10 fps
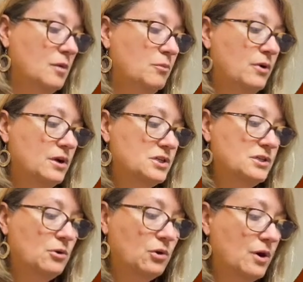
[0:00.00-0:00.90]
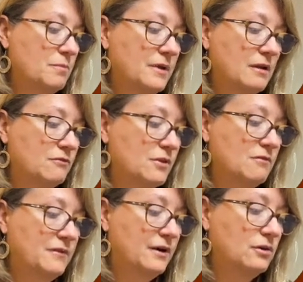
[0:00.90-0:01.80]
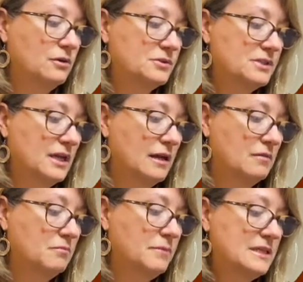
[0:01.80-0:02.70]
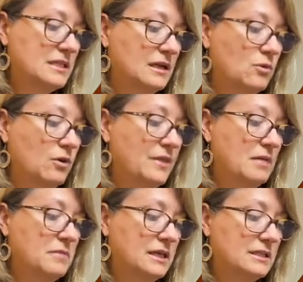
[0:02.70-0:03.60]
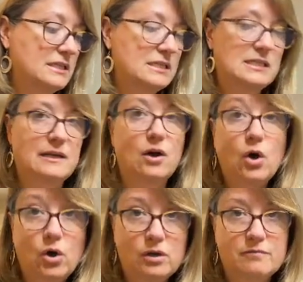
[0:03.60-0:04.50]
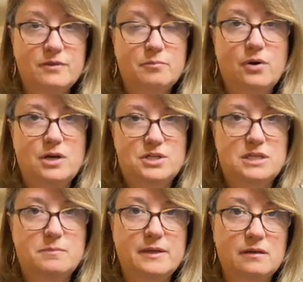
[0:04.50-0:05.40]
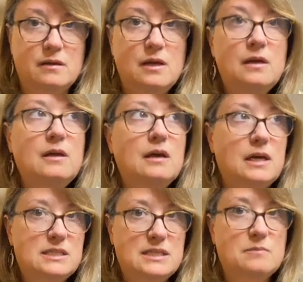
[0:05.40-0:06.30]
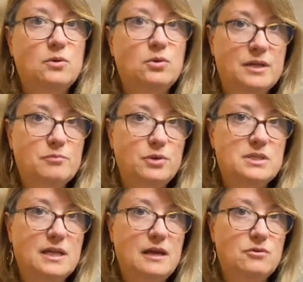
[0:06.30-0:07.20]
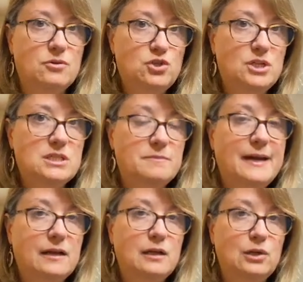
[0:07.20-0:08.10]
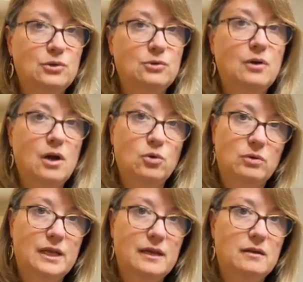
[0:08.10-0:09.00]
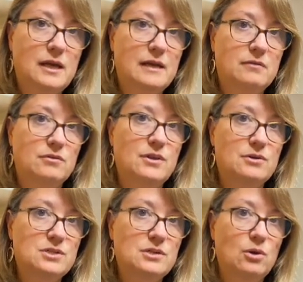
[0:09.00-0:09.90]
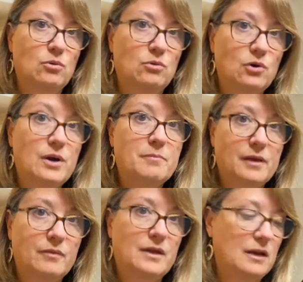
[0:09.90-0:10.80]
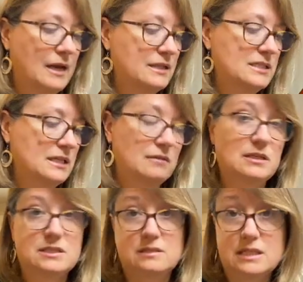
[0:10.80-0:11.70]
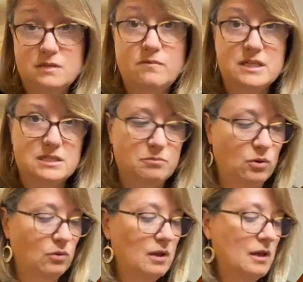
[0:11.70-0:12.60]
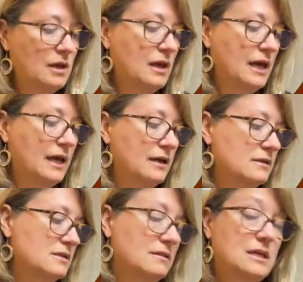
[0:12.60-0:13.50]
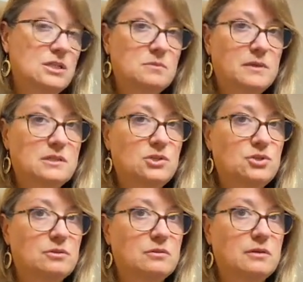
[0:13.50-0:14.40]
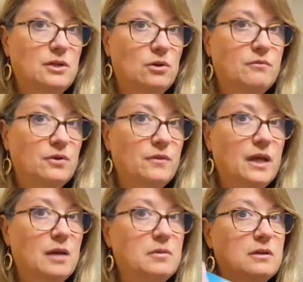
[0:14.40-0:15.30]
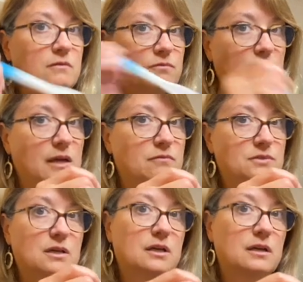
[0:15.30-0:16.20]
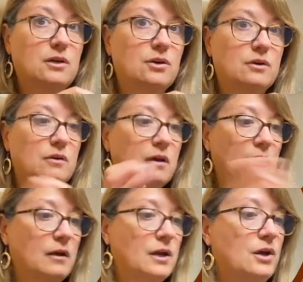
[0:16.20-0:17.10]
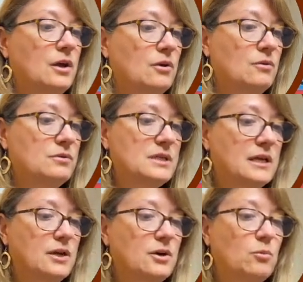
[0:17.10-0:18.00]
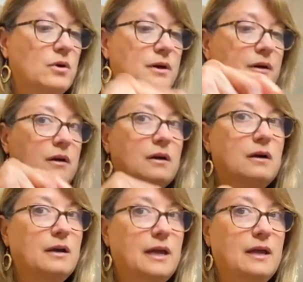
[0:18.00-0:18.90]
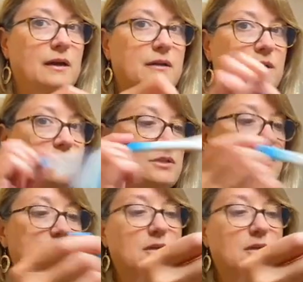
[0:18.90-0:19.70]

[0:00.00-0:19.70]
brush, no crimping for the ferrules, and basically what that means is that all of the brush has been assembled and put together just by glue only, and there's no crimping that I see that's visible. And that just means that you're, if you're in the habit of kind of dunking your, taking your water and you just